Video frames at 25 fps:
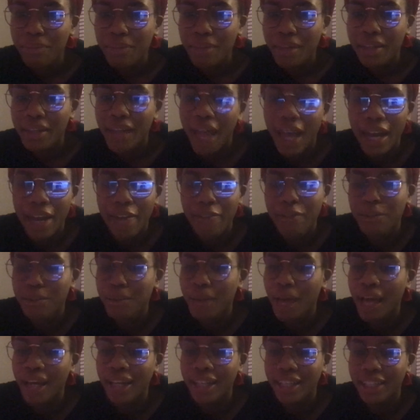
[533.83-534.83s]
Not
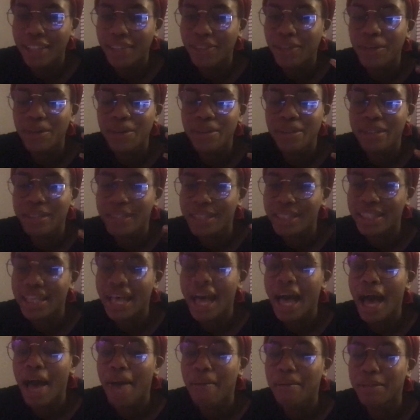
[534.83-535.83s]
everybody who goes on these
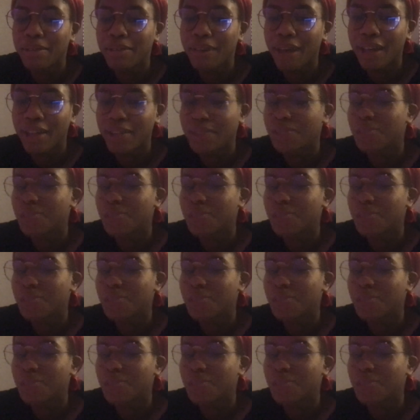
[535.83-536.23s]
apps find their